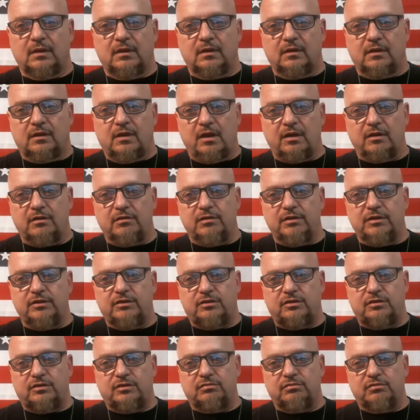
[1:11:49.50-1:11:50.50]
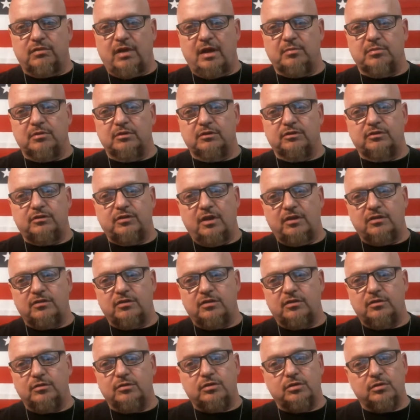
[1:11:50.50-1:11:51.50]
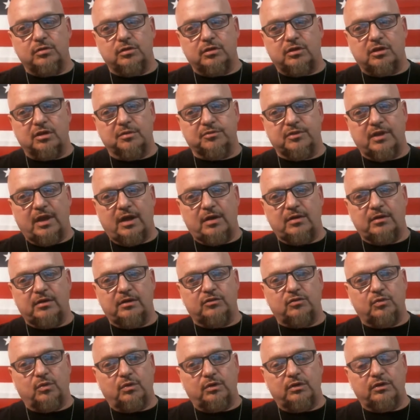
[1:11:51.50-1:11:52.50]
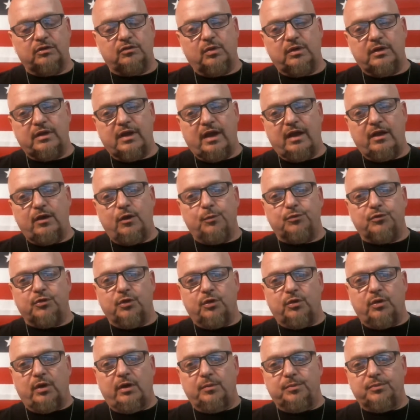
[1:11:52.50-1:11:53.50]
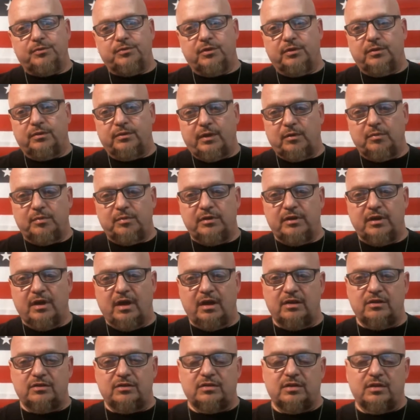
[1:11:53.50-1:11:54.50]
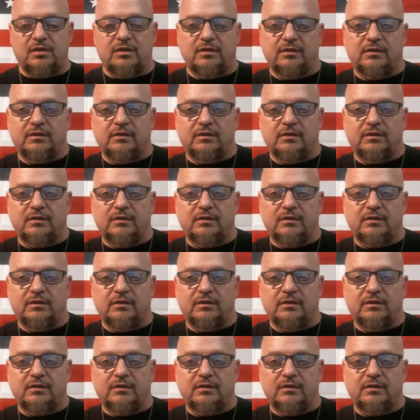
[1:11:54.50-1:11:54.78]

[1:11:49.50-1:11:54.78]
Calgary Rambler says the new CUDA comes out in 2020. I hope so. That would be nice.